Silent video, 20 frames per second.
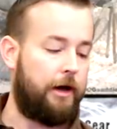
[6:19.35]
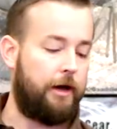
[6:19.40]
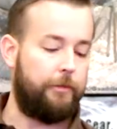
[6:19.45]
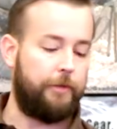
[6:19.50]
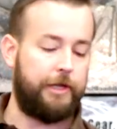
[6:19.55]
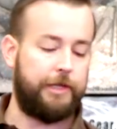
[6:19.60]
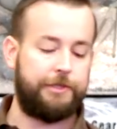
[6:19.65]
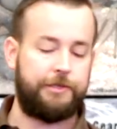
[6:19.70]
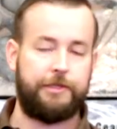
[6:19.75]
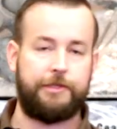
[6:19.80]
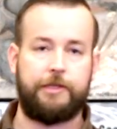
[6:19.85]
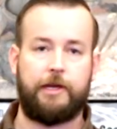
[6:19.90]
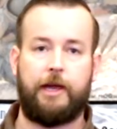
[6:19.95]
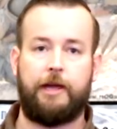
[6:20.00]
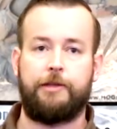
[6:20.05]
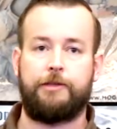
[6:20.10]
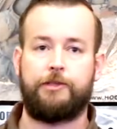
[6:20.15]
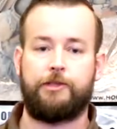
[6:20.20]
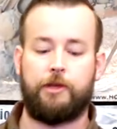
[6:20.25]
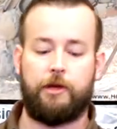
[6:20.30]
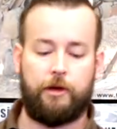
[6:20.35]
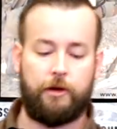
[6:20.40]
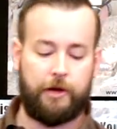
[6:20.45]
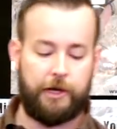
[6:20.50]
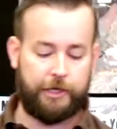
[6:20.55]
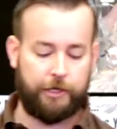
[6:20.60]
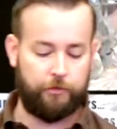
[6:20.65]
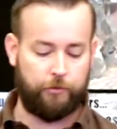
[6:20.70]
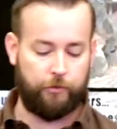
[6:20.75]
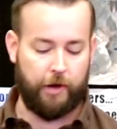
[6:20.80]
It's designed so I
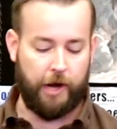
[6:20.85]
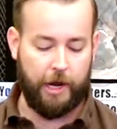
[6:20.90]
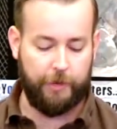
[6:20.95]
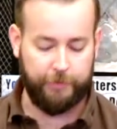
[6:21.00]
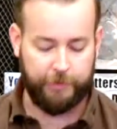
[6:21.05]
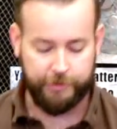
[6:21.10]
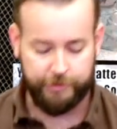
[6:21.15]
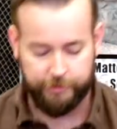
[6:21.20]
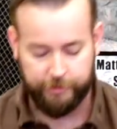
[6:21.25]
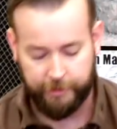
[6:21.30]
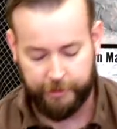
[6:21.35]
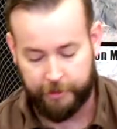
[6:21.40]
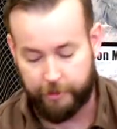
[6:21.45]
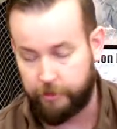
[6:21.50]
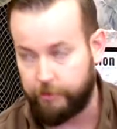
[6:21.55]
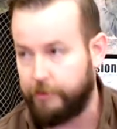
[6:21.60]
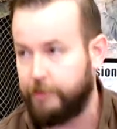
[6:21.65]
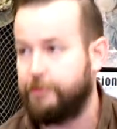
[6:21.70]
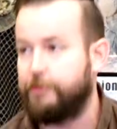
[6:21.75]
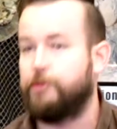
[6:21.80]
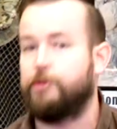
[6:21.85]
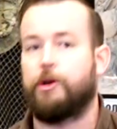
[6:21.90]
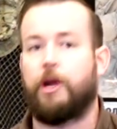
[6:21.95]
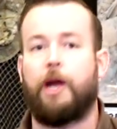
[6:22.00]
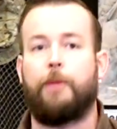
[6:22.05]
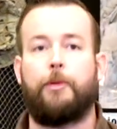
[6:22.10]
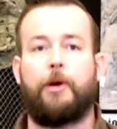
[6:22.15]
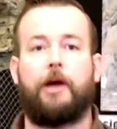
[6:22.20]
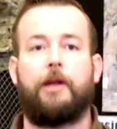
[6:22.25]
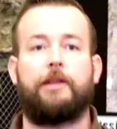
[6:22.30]
can wrap the sling underneath the
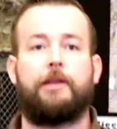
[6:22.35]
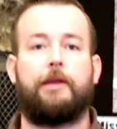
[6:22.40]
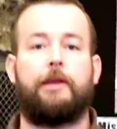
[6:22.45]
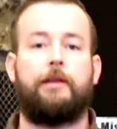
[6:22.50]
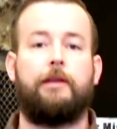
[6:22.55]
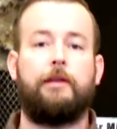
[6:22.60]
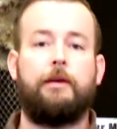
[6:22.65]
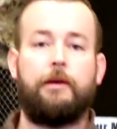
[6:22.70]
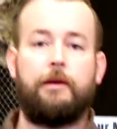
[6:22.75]
tripod again,